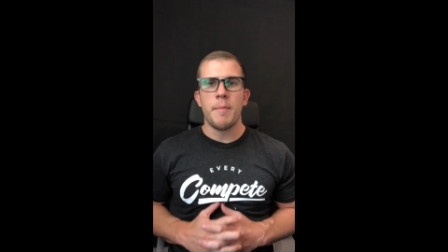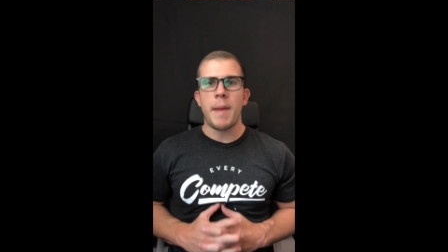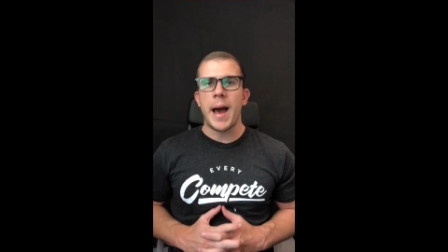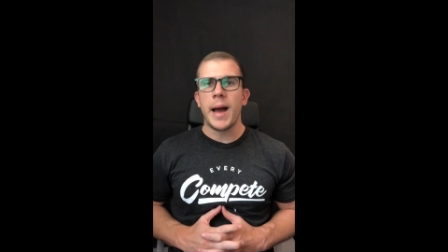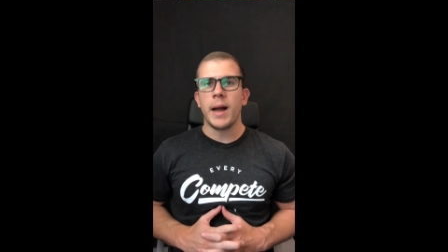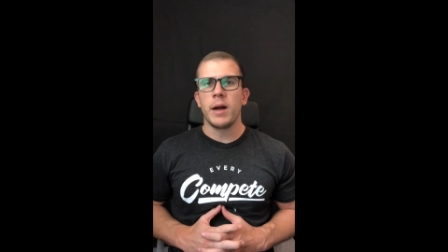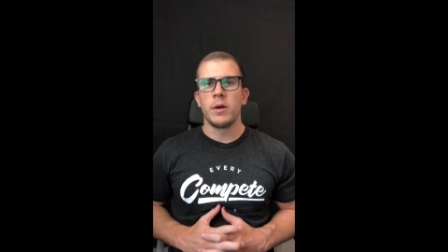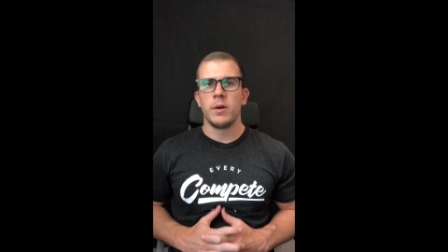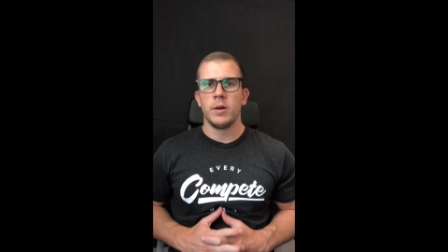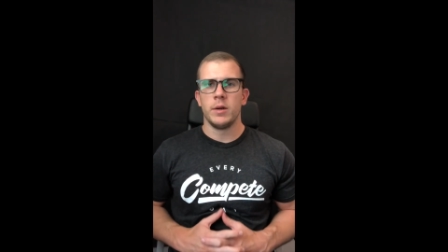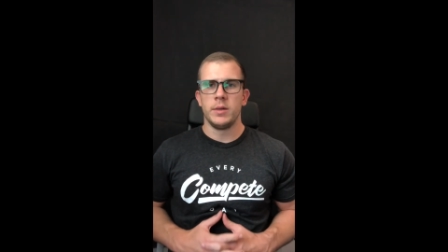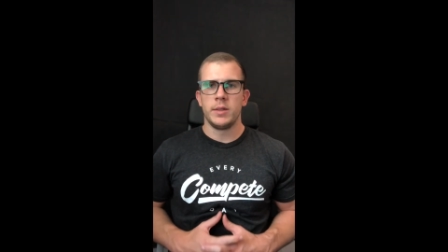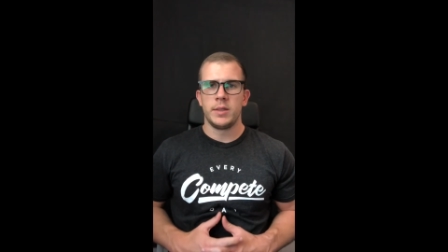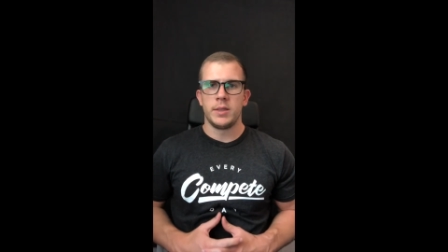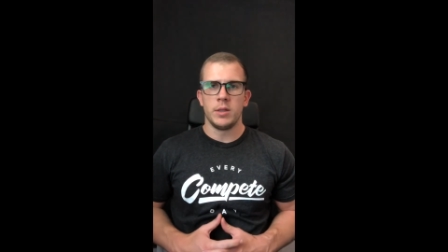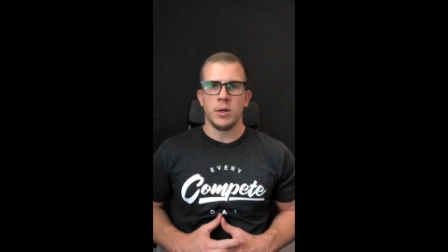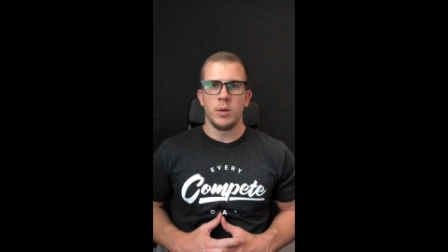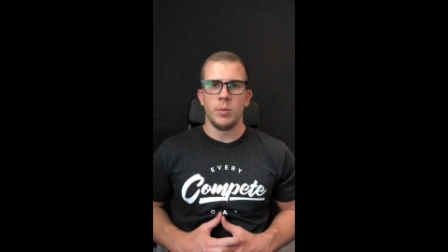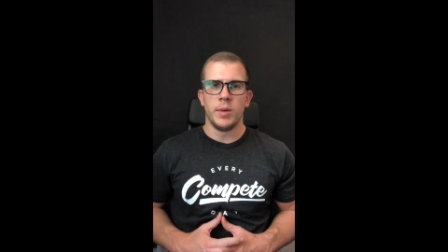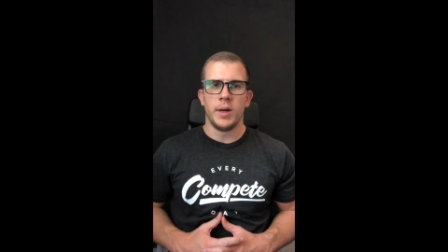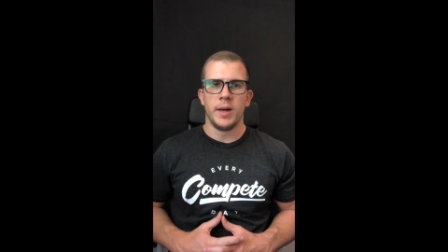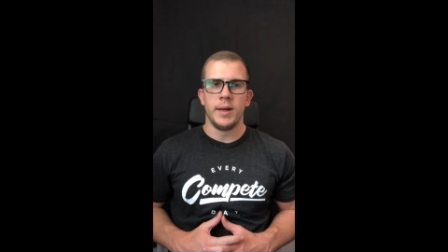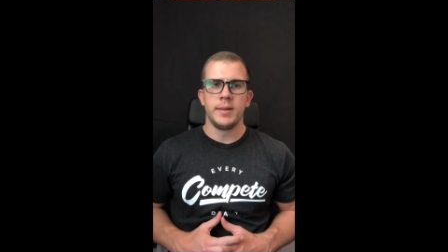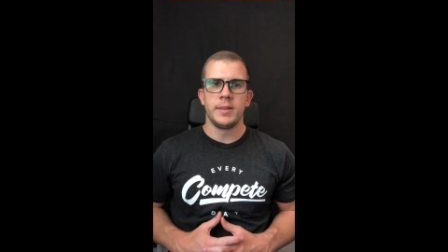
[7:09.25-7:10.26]
macros
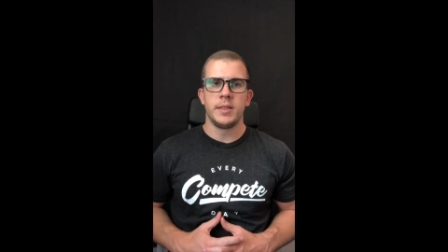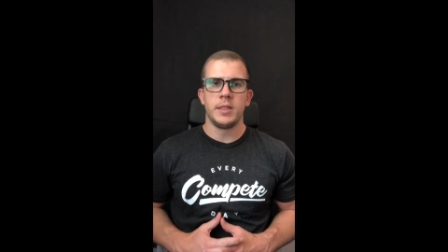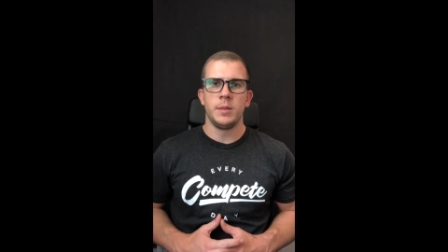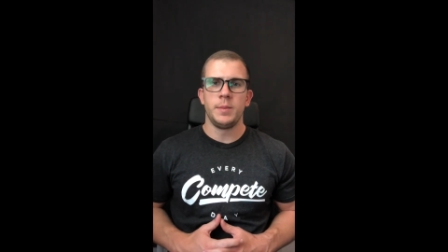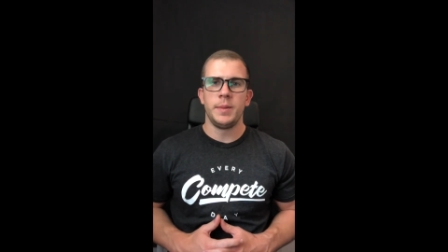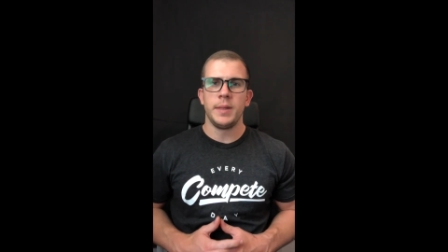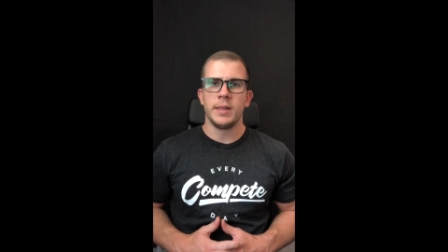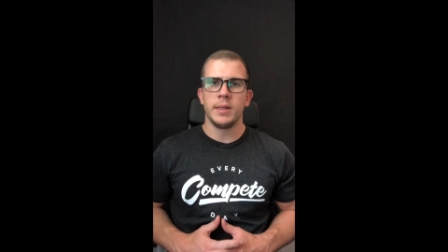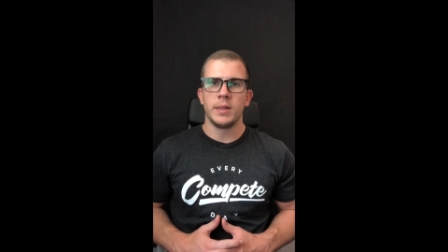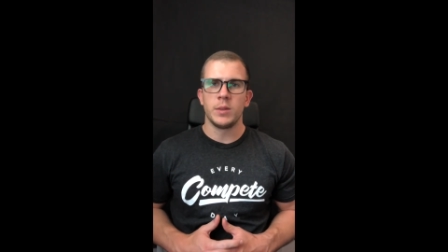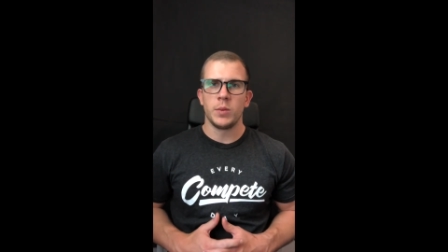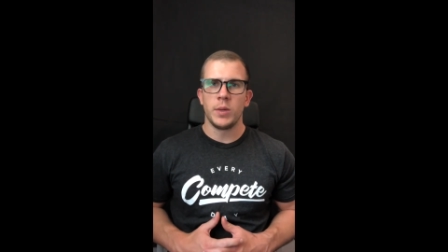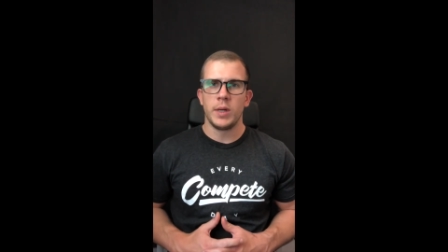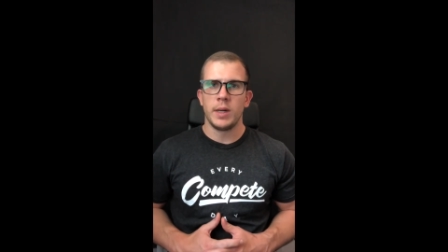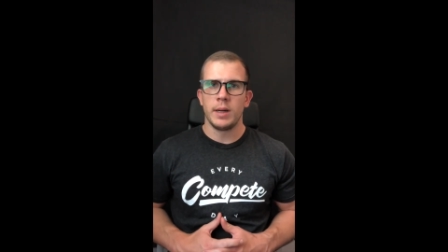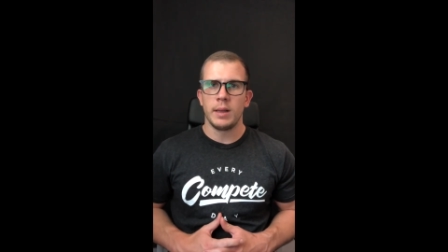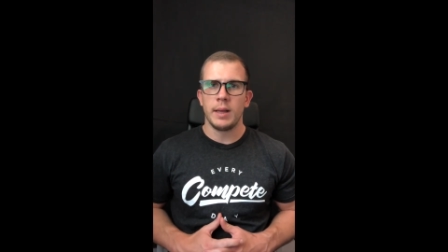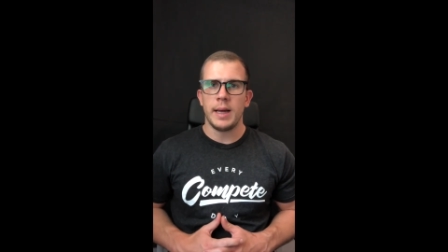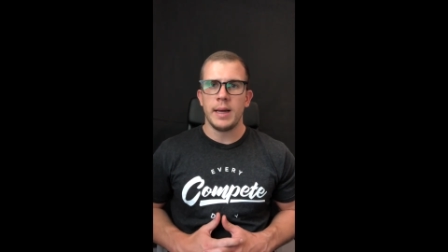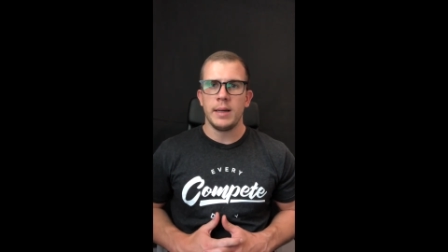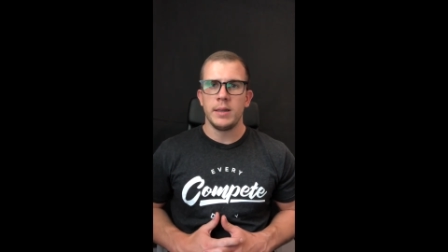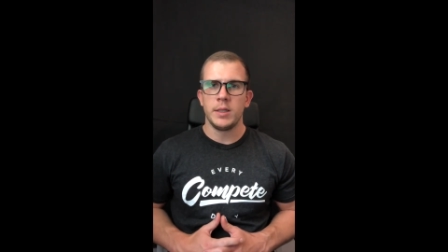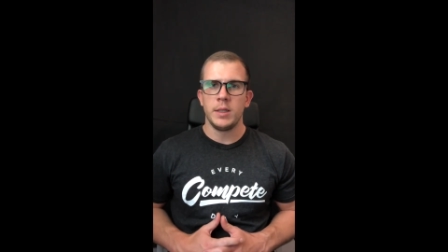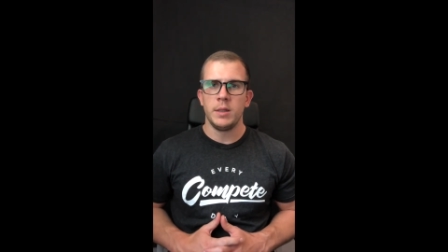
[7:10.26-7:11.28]
so much is because what it
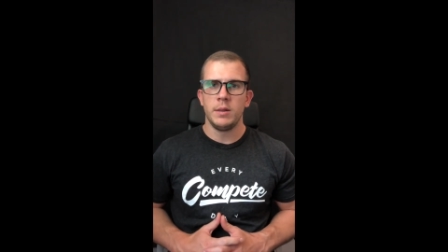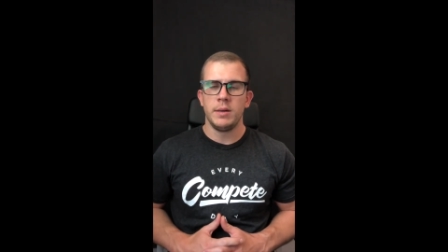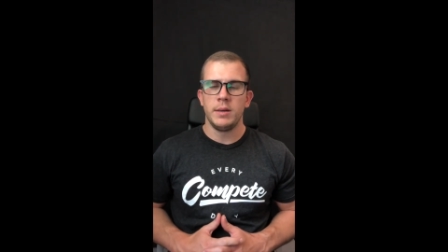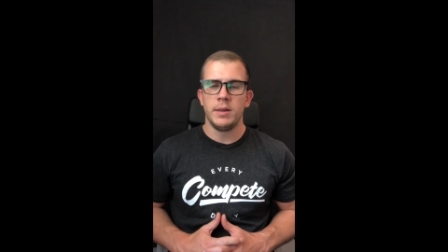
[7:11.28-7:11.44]
allows you